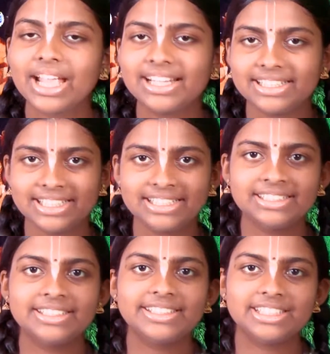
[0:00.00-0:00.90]
and
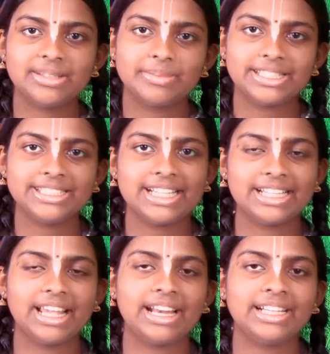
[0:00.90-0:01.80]
then Srimati
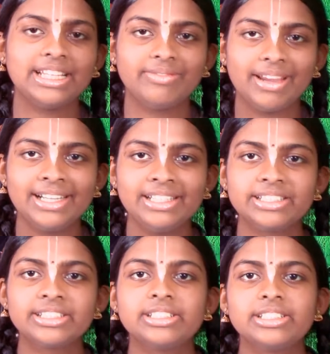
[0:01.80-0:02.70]
Radharani
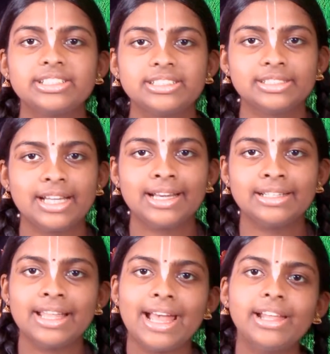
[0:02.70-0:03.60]
went uh,
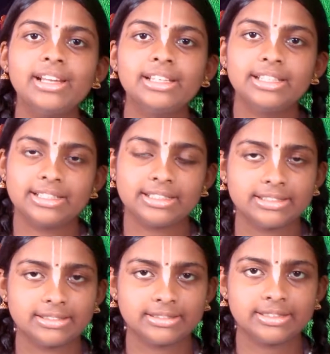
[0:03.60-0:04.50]
and there
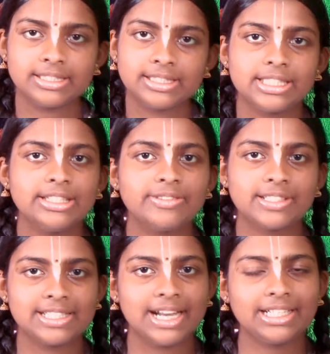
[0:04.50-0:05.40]
uh, she
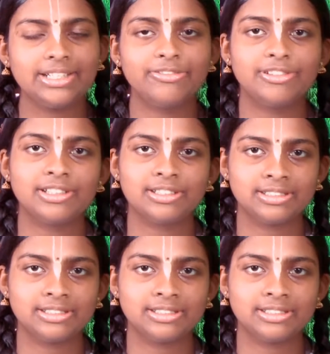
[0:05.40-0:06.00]
was started for